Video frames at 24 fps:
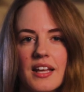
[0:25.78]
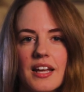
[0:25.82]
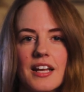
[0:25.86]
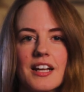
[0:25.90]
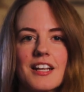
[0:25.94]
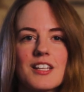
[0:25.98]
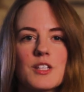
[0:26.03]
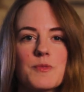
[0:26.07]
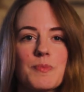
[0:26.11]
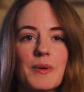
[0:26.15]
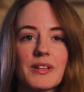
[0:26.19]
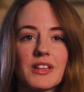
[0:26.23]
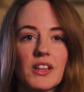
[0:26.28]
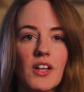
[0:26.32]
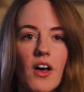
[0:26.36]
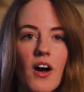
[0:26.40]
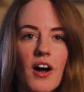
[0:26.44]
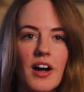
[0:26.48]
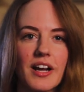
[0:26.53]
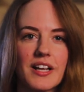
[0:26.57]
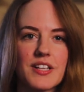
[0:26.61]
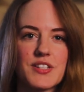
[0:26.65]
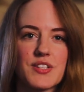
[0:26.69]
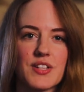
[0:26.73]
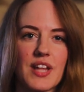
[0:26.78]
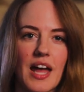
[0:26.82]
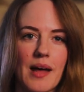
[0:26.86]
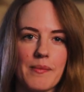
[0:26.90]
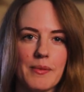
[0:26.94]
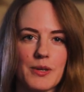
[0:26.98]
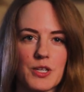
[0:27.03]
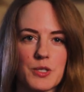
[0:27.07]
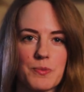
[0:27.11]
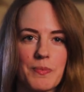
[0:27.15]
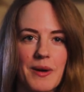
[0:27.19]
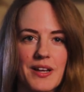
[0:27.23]
It has been long
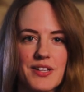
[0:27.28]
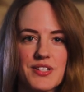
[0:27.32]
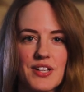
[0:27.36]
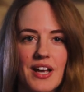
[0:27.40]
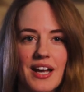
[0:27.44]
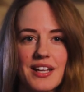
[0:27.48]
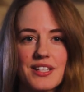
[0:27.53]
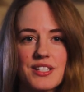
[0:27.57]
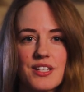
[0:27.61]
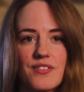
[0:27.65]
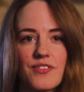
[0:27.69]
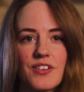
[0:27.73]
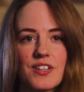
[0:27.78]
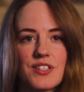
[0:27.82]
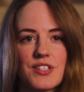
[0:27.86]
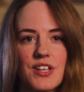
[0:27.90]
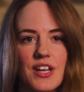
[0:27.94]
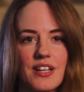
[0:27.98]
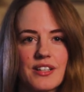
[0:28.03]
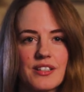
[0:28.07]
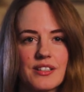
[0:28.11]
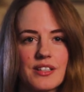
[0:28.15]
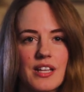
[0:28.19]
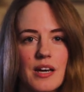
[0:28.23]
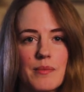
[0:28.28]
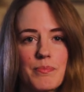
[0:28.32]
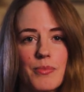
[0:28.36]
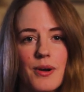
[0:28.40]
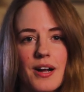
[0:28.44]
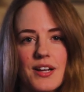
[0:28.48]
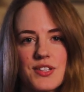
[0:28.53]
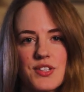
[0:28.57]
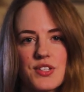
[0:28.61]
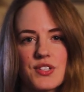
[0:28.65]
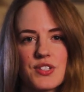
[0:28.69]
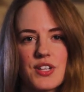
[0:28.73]
established by scientific data that
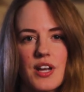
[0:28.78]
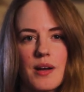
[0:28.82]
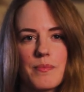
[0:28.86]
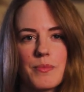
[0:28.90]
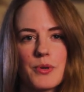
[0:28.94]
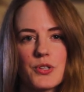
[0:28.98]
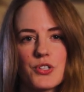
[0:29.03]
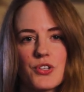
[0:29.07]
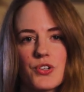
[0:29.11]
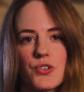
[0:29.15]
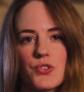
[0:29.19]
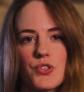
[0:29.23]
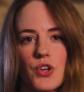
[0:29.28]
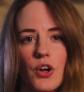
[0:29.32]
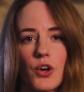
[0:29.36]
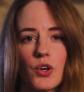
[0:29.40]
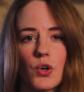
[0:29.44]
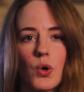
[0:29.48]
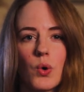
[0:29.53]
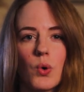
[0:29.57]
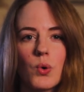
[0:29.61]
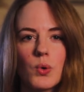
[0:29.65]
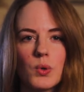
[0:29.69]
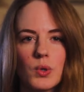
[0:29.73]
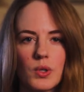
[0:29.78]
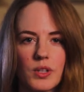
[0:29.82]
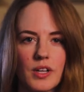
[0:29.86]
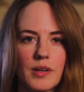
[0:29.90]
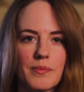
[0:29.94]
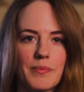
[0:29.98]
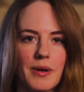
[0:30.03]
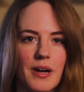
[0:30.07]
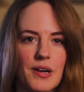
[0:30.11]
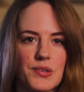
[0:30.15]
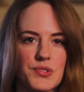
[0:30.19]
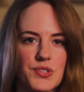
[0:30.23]
present temperatures are cool
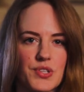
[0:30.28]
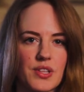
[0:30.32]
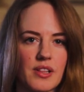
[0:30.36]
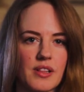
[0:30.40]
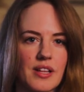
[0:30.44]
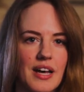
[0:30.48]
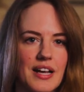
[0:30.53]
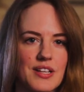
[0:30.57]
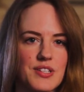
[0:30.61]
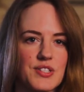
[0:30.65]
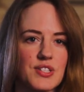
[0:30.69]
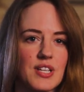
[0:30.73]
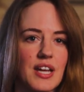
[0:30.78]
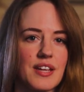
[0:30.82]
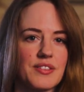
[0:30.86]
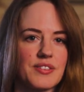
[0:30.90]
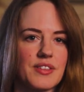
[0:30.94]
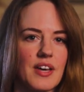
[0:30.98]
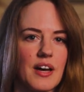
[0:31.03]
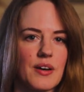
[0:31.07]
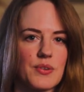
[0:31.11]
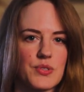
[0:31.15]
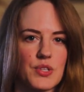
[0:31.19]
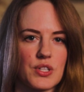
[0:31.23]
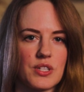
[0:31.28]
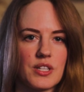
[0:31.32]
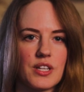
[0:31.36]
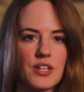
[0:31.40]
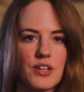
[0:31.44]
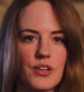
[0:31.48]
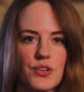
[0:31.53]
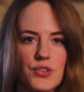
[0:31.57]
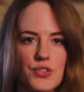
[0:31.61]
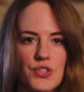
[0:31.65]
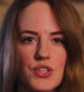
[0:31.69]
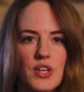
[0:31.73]
compared to the last ten thousand
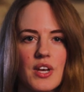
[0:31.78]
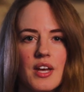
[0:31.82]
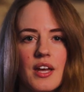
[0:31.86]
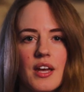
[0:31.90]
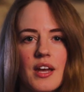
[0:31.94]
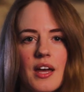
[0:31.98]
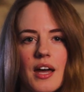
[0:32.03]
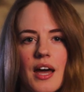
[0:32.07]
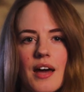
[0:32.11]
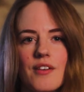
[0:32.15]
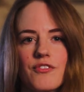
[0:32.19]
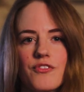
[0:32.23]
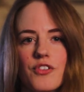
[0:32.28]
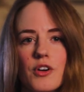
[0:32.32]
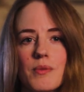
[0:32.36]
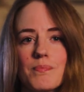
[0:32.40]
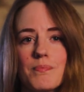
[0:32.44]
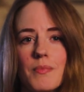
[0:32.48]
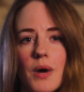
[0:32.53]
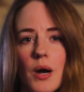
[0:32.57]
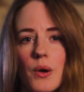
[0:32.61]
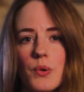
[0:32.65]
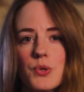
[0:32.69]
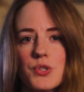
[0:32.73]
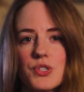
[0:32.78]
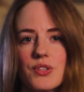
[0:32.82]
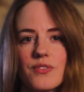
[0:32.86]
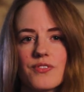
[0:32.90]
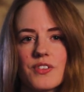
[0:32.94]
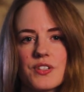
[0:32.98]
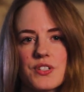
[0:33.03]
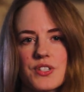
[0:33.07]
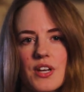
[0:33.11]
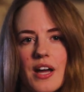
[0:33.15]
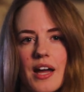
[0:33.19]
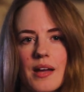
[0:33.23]
years, and for most of
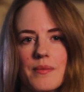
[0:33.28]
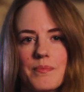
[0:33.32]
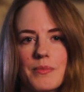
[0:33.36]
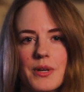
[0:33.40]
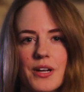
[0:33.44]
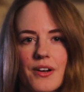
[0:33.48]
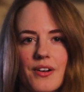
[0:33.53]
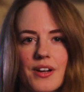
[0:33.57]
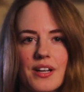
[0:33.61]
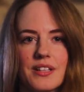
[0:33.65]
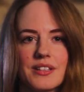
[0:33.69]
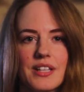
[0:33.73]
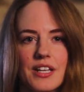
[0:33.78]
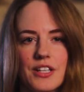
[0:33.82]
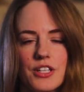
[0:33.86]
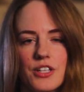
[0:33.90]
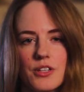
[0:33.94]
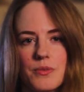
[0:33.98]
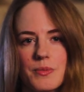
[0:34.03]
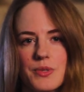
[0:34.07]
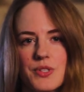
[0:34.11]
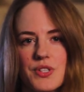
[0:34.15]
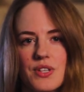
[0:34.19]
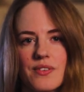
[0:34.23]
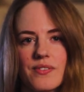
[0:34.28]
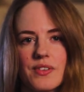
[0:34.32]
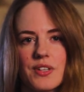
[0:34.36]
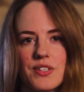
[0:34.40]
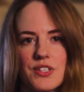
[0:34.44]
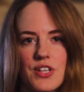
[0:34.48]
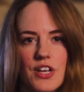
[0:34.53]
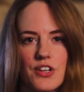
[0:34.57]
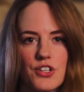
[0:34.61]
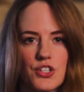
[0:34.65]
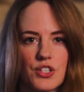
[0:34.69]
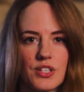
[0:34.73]
the time period that human
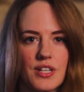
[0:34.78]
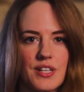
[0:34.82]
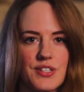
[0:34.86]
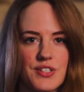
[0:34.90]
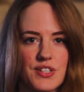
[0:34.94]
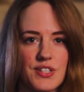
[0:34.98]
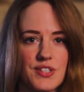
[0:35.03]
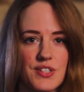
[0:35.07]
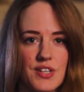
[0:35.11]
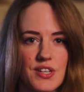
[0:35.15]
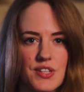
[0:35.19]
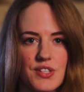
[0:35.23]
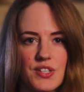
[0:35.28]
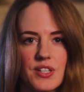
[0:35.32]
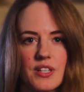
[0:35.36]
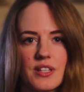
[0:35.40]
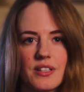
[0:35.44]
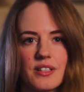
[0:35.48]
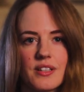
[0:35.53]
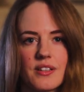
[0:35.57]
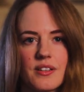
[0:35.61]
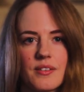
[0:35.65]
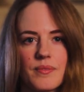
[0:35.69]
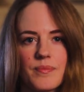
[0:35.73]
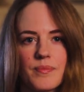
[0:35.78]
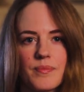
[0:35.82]
civilization has existed.